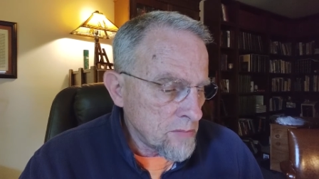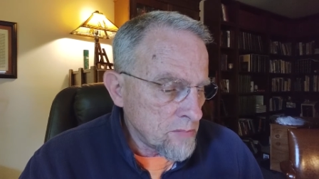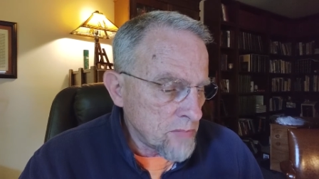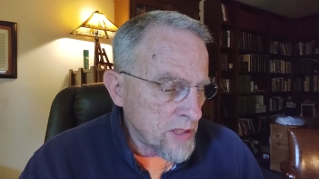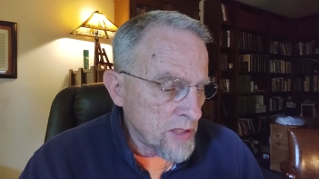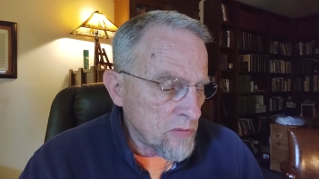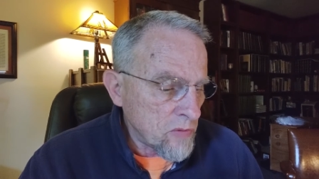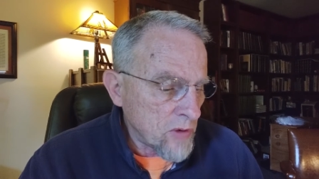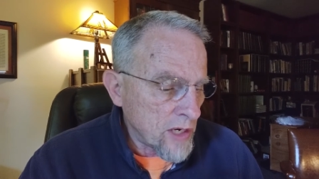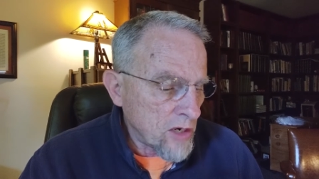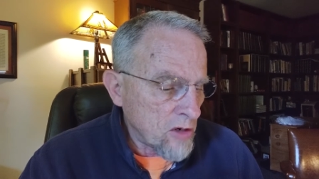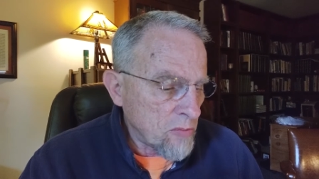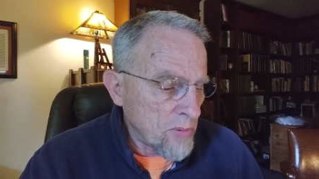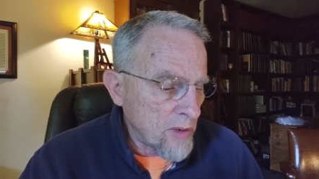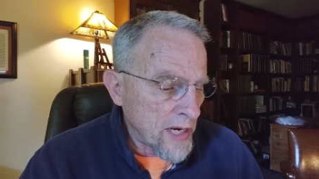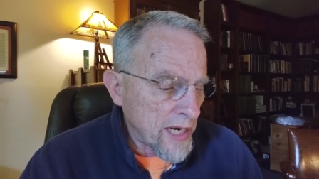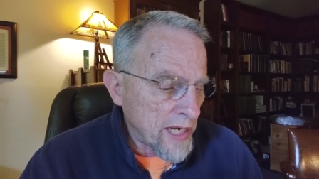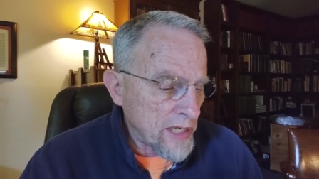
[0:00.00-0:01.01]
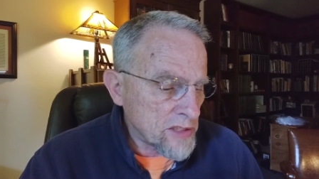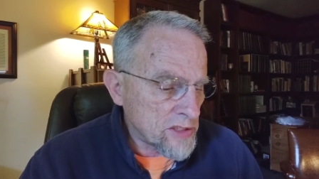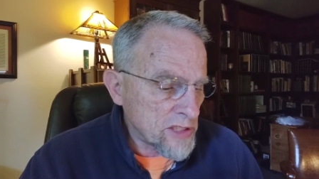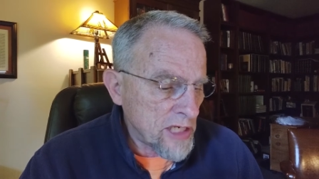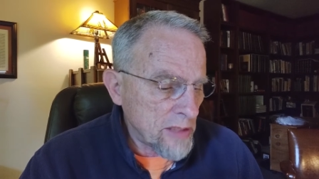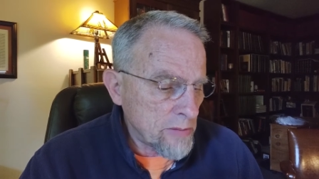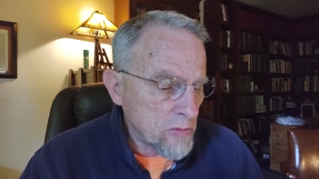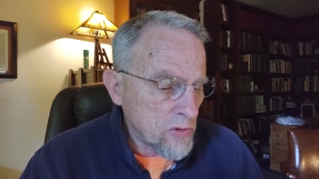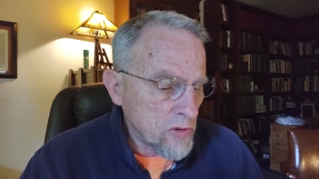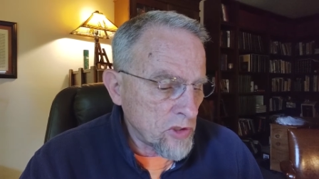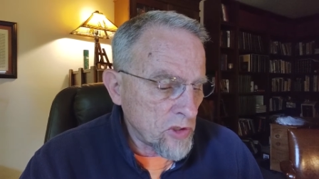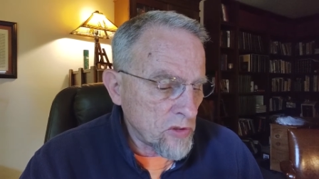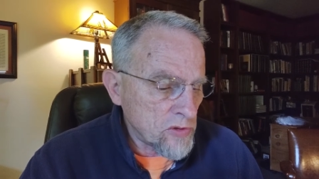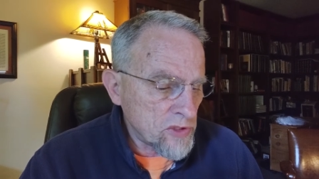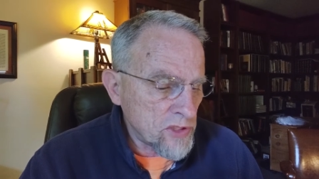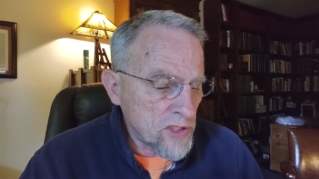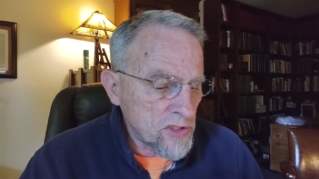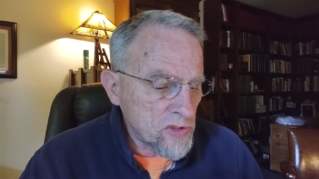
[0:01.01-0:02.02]
Meanwhile, pious Abel
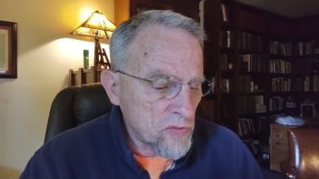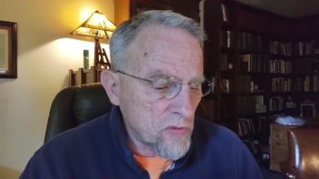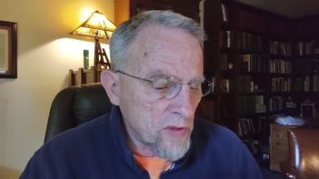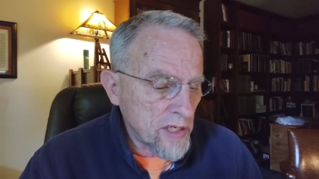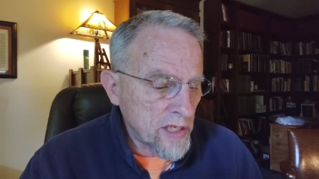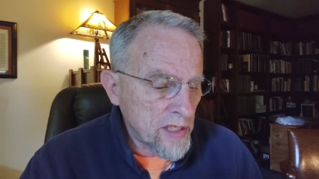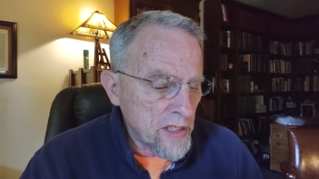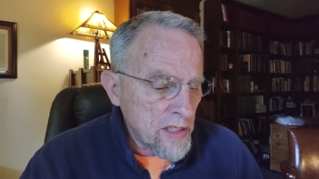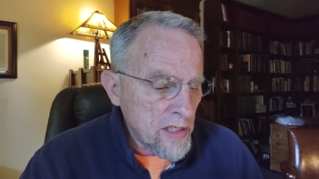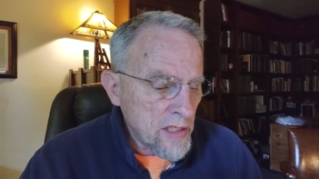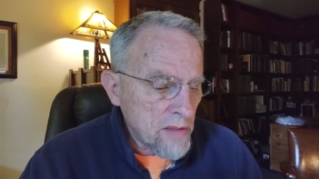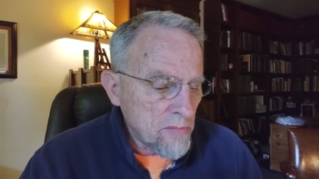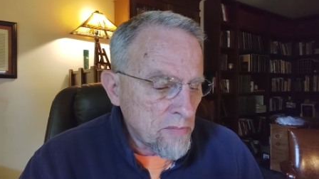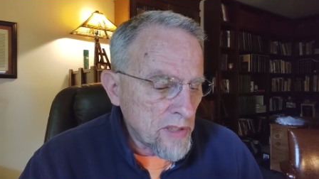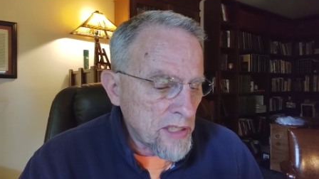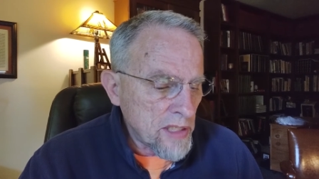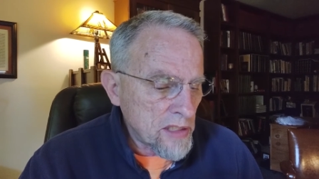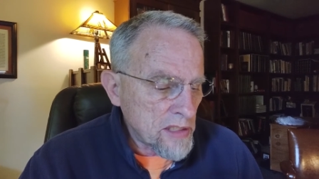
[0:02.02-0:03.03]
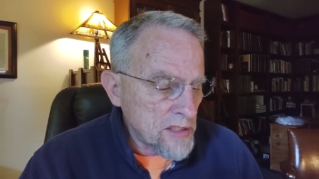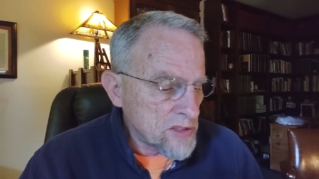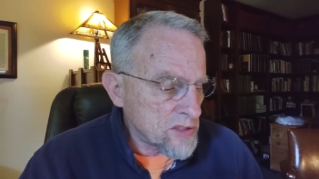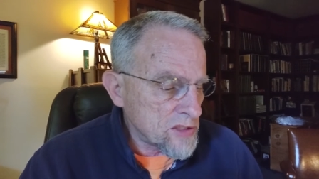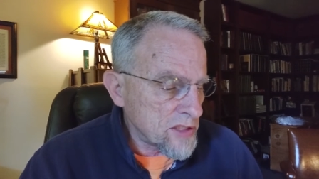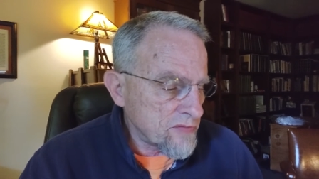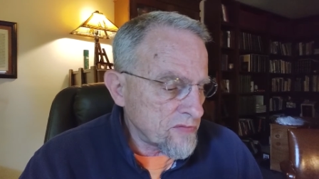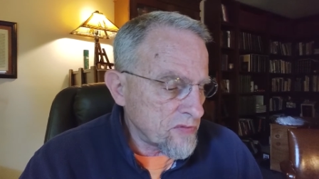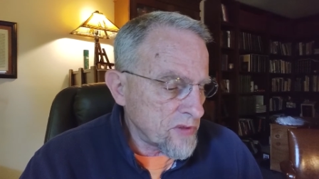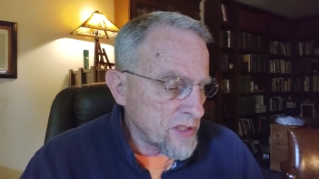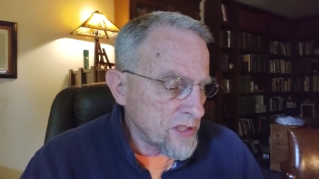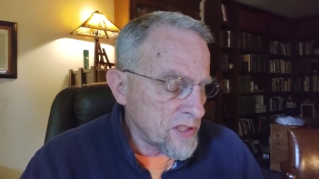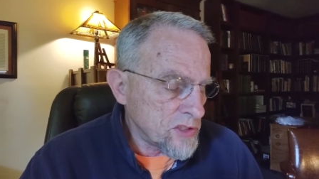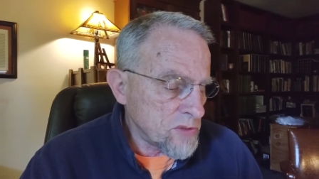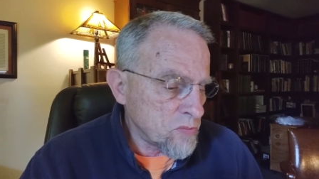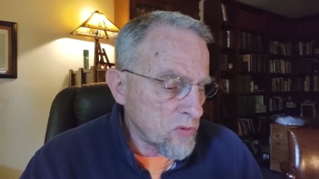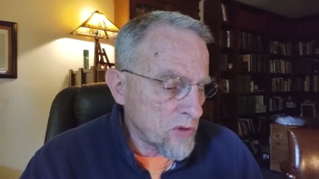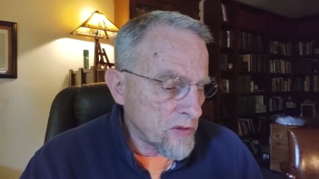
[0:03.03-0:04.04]
goes his way, meekly suffering
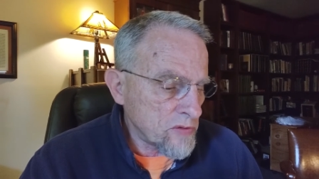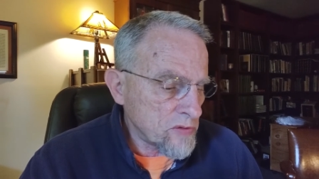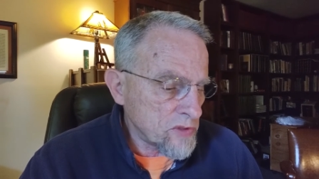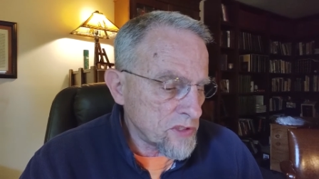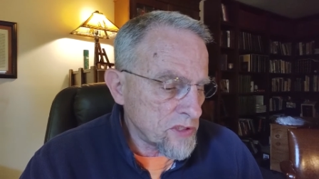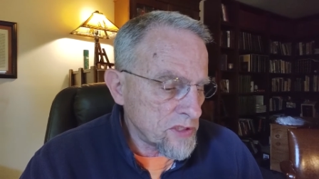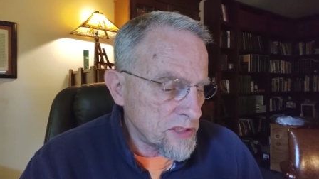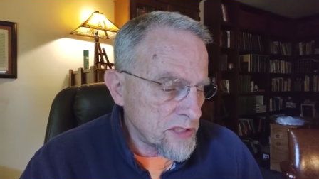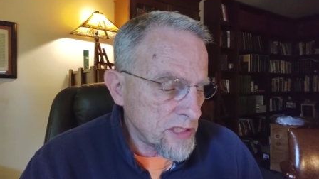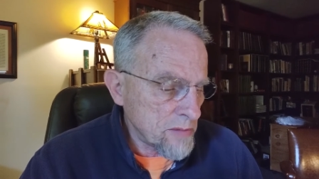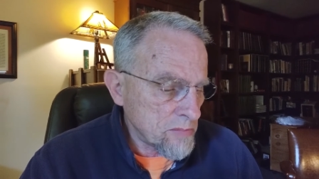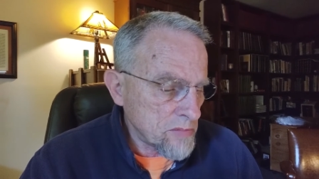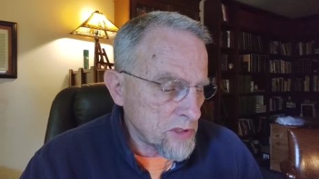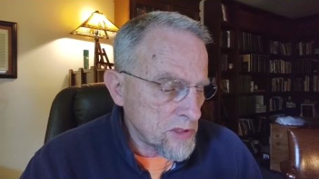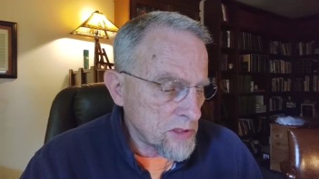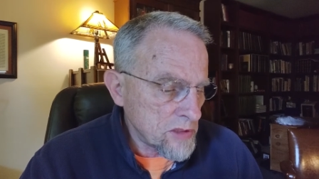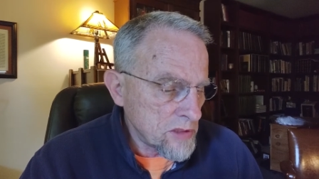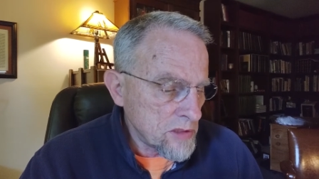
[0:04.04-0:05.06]
his brother's contempt.